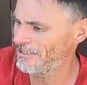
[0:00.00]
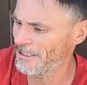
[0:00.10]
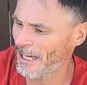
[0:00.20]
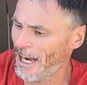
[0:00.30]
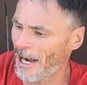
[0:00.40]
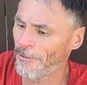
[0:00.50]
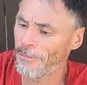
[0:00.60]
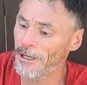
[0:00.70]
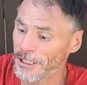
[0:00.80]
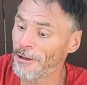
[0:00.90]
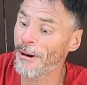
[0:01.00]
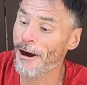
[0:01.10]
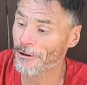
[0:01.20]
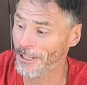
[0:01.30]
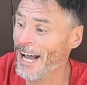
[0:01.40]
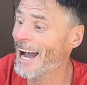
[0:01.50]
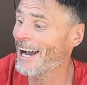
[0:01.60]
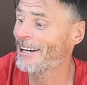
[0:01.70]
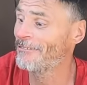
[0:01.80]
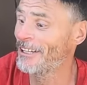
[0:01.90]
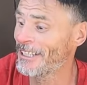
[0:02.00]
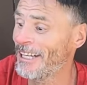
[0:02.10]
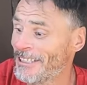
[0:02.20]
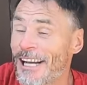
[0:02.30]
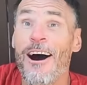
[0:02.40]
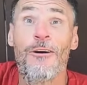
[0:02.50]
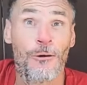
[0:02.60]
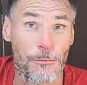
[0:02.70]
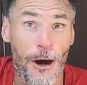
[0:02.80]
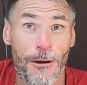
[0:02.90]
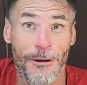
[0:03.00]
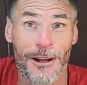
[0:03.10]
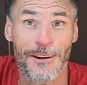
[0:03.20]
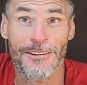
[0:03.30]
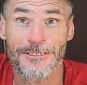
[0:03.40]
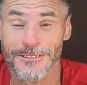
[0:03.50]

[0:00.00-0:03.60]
Navy blue. Put them on night when it get cold. Yeah, you can put them on